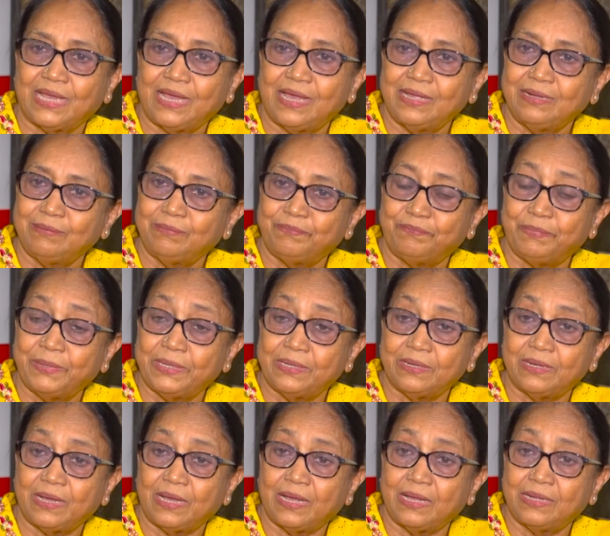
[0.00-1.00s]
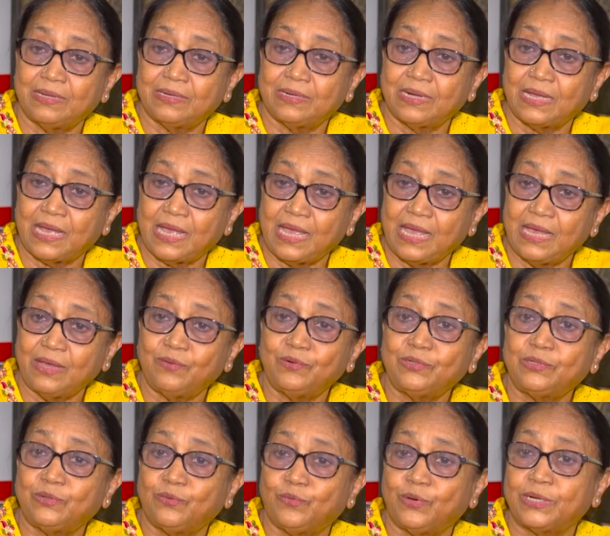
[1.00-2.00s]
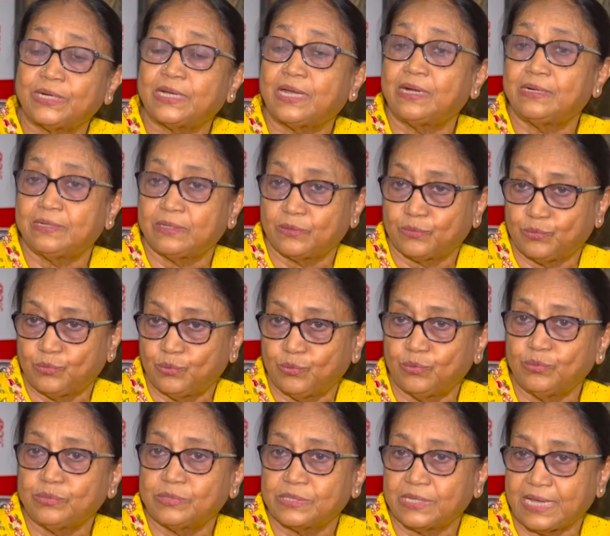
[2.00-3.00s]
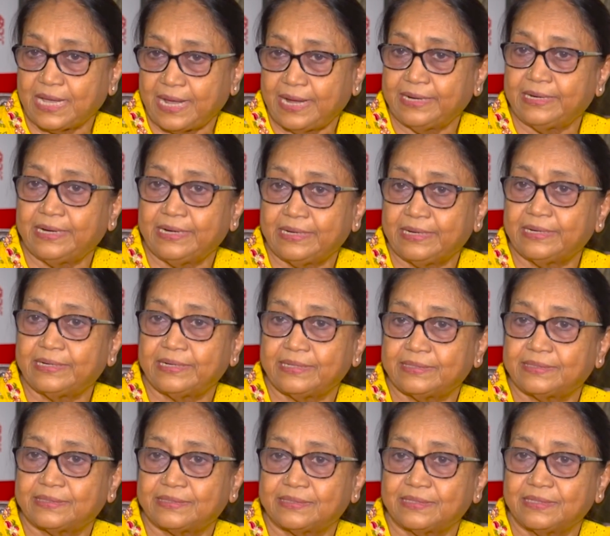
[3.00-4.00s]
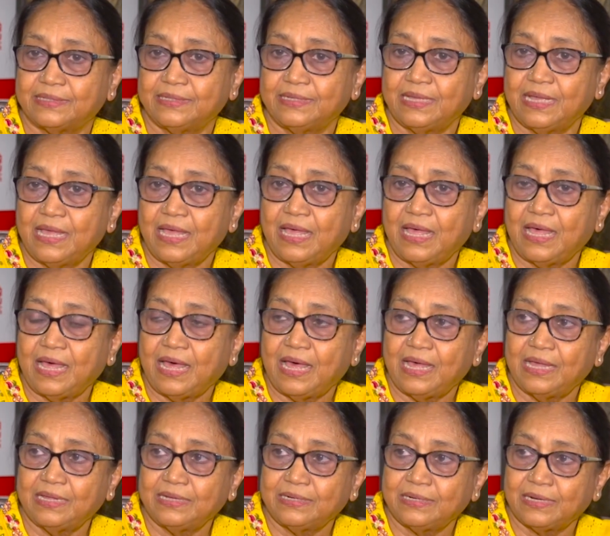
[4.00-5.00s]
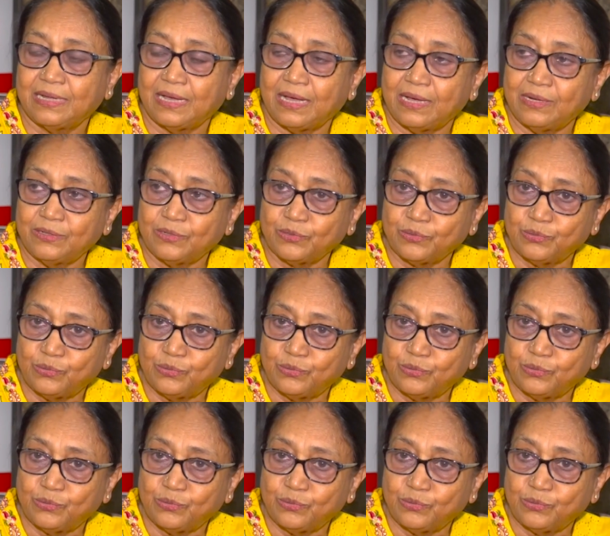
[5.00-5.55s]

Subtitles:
and I have to work under those identities, and under